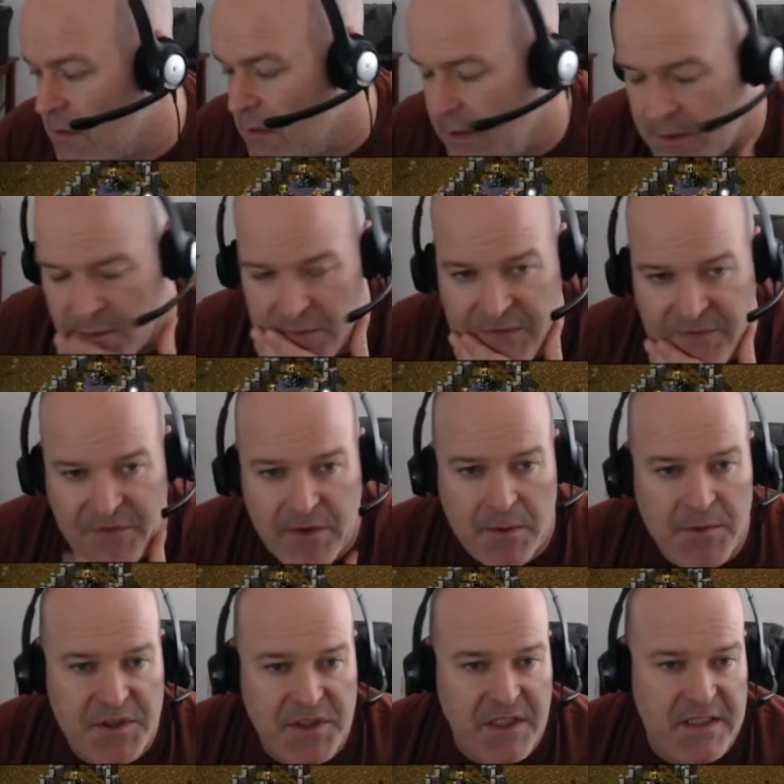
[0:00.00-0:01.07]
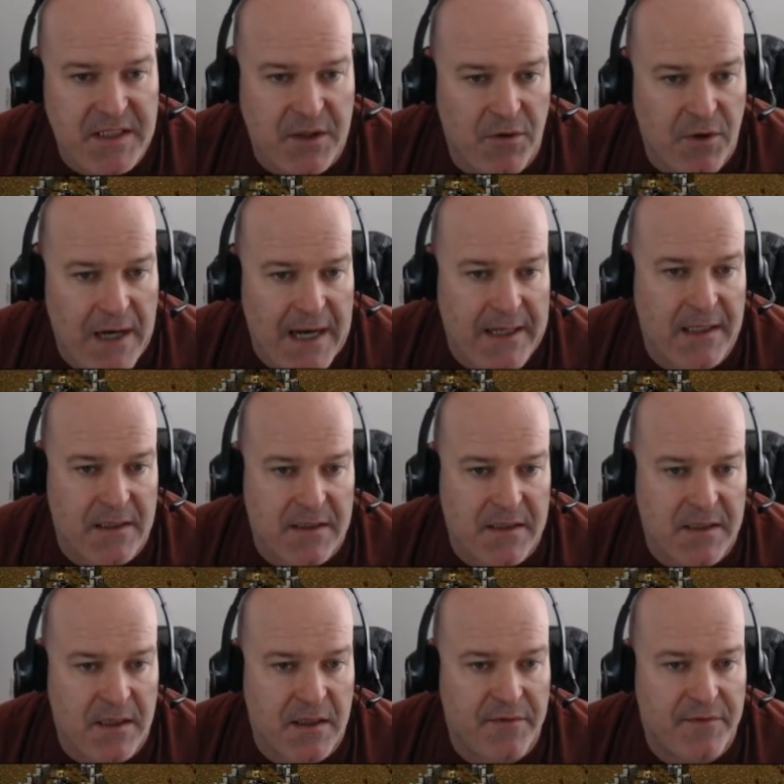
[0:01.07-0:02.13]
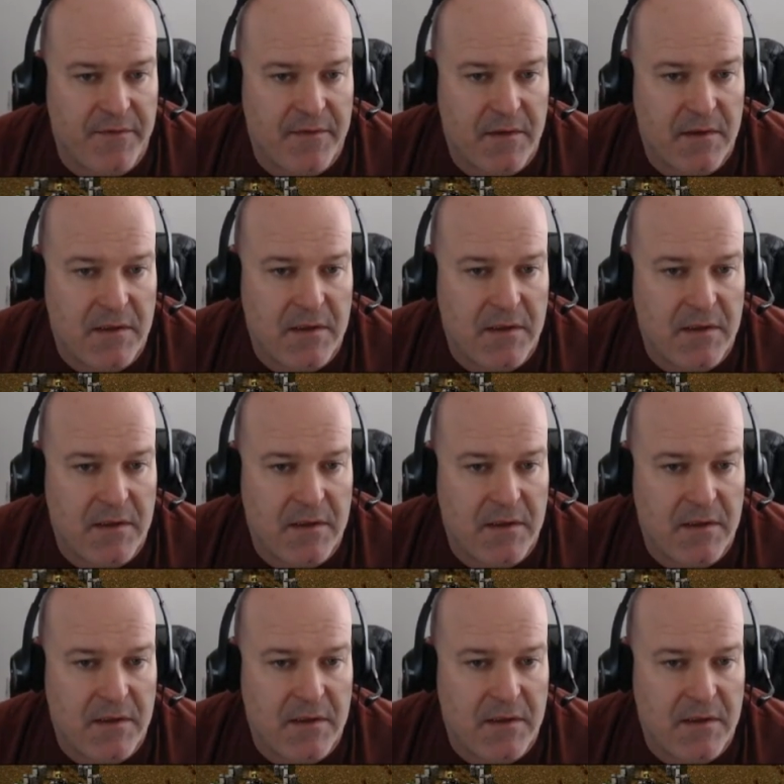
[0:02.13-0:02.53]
I don't know, I feel like we should get to cracking stuff.